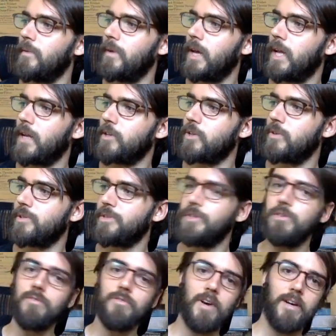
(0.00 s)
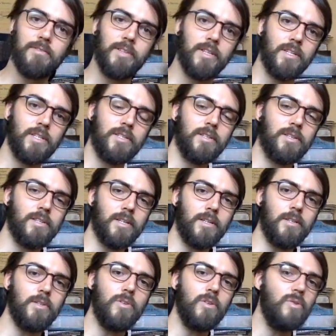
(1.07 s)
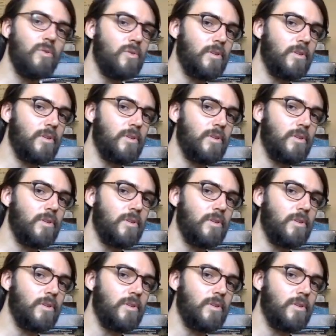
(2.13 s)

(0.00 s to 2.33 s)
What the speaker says: And I chose a 2-5 lick just because I knew